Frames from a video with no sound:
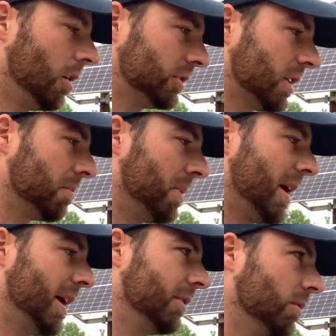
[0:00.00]
those
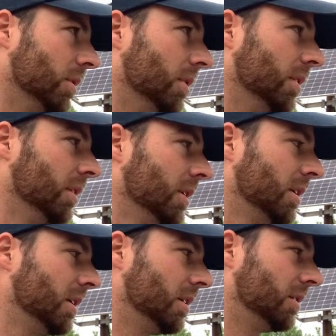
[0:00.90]
combined were
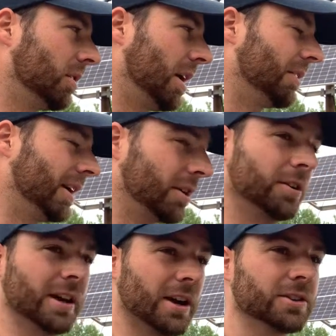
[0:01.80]
around
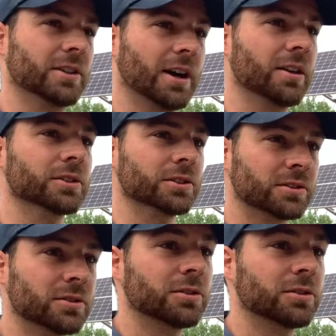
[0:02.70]
$800,000.